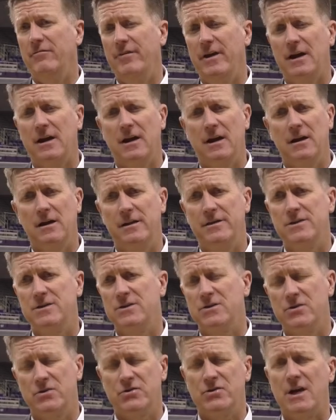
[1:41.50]
Vic, uh, this
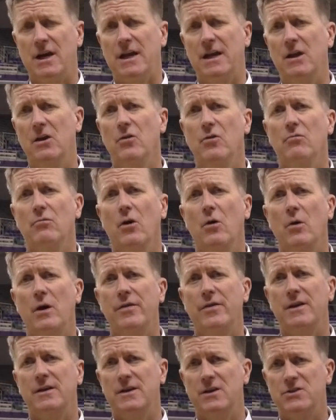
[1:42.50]
is her second year in a row, I
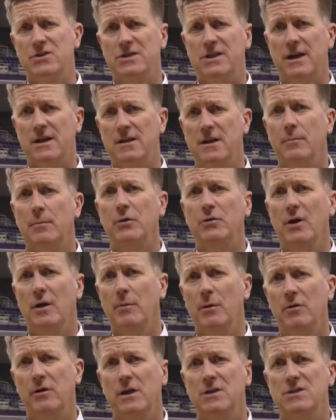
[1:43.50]
think, that she's had a
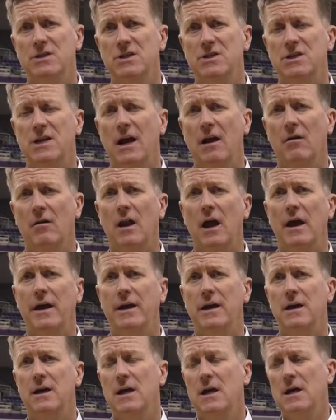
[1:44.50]
double-double against East
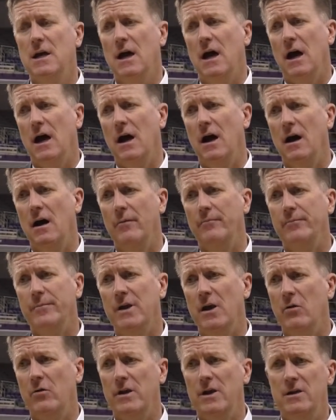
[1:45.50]
Carolina. Um, you
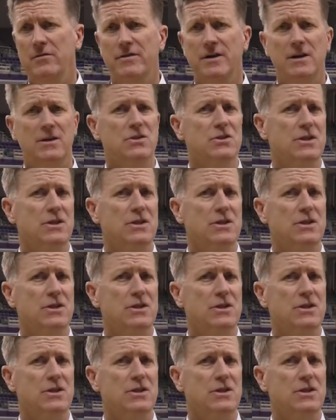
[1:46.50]
know, Eva and